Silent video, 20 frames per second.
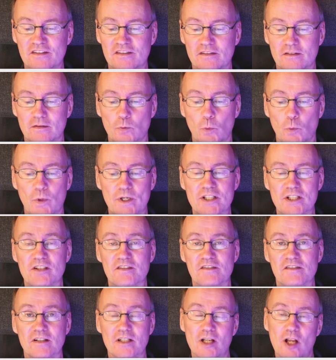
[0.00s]
which is a
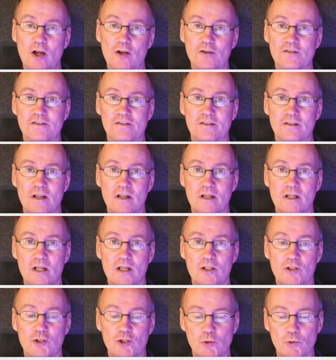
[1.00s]
class
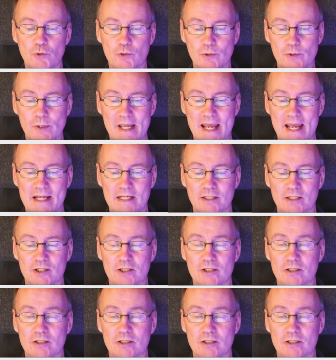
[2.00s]
to create